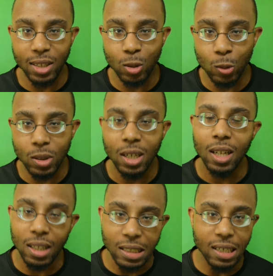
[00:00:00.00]
stay
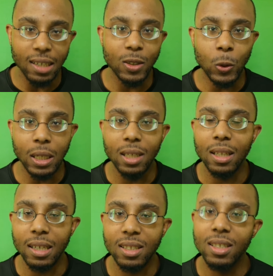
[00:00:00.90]
tuned let's get to
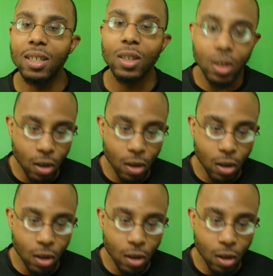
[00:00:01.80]
it let's